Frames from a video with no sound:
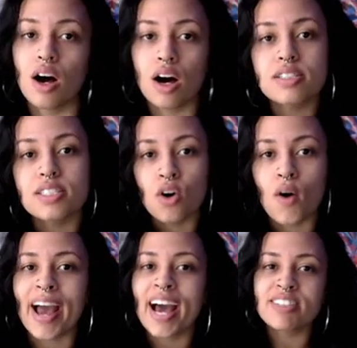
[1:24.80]
Also,
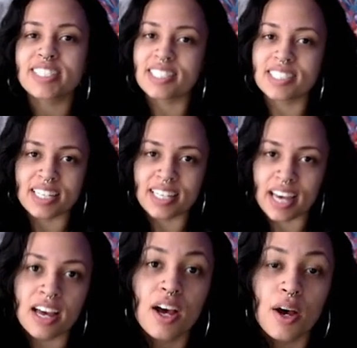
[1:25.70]
I haven't tested it
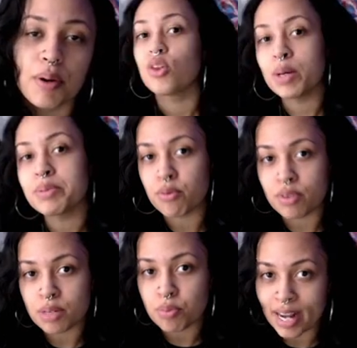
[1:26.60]
yet, but the website
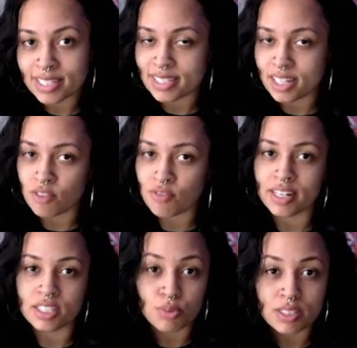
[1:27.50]
really prides itself on
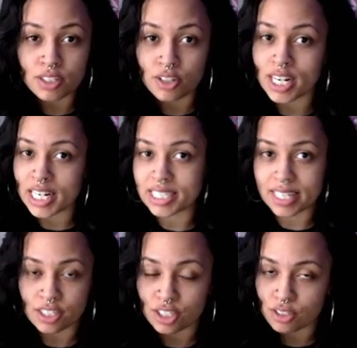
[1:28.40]
its really good and
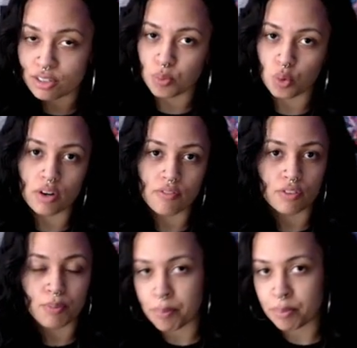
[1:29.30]
intentional support for
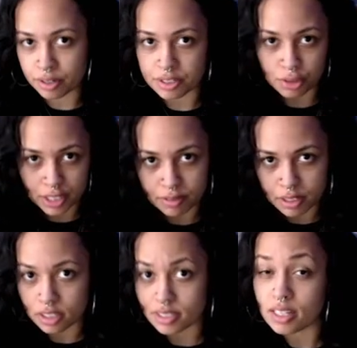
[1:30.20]
popular screen
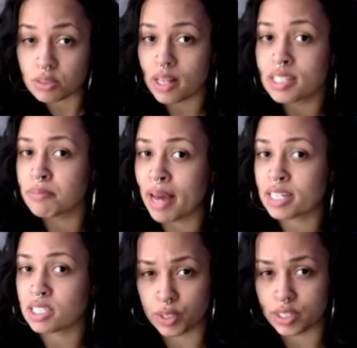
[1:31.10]
readers as well as
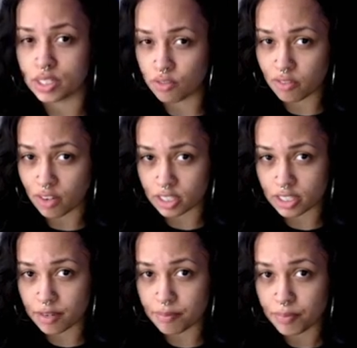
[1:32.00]
Mac's voiceover
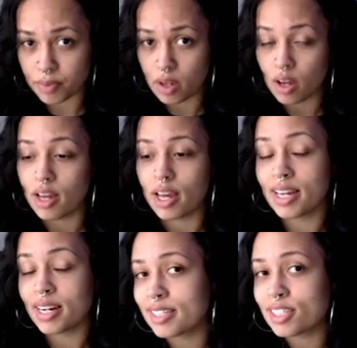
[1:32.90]
function.
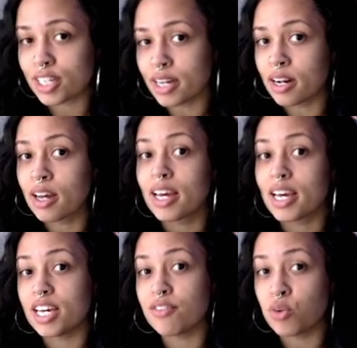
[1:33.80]
In addition,
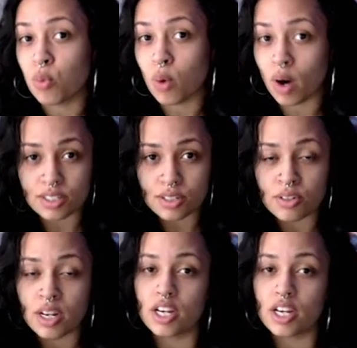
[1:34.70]
if you want to,